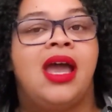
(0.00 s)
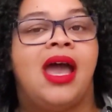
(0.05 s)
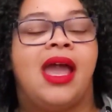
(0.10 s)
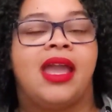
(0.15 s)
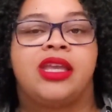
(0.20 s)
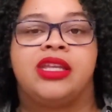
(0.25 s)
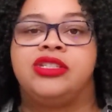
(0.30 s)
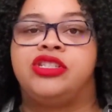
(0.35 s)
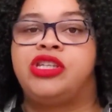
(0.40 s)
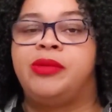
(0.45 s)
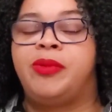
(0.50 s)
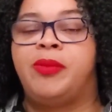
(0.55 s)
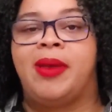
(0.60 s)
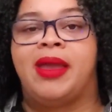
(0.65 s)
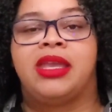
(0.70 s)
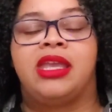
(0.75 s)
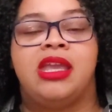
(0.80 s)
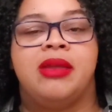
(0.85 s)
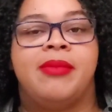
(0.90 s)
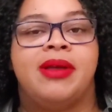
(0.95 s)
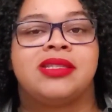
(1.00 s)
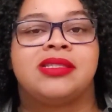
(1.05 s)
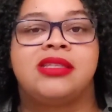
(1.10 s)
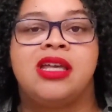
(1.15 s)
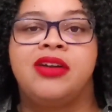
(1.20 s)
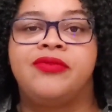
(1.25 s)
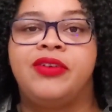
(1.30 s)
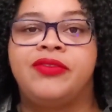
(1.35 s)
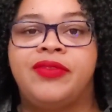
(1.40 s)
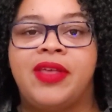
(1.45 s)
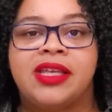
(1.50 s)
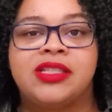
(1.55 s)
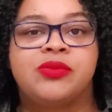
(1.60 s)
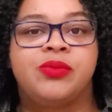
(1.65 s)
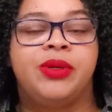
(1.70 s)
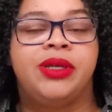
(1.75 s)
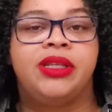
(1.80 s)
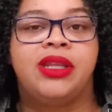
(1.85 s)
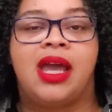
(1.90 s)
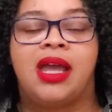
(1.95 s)
I can ship it back in myself if that's
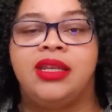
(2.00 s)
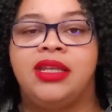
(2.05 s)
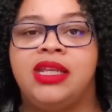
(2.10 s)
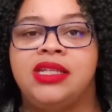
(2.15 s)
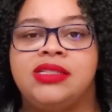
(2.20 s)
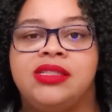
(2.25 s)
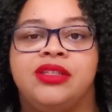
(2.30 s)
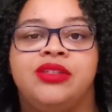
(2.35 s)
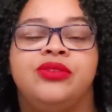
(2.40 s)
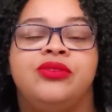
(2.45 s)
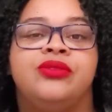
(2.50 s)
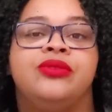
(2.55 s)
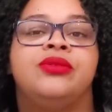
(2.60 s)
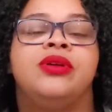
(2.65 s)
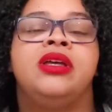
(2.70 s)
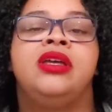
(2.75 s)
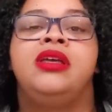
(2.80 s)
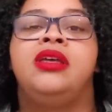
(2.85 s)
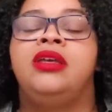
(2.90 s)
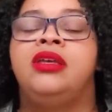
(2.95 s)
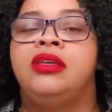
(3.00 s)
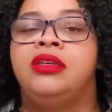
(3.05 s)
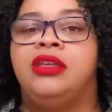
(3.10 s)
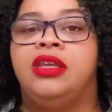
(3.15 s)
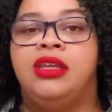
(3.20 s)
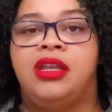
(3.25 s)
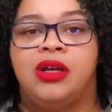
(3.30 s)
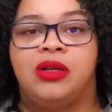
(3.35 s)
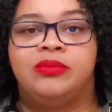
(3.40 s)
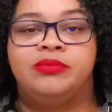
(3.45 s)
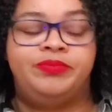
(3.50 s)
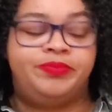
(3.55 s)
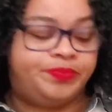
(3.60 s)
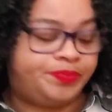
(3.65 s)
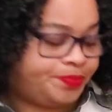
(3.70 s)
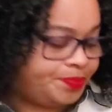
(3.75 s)
what I need to do, you know.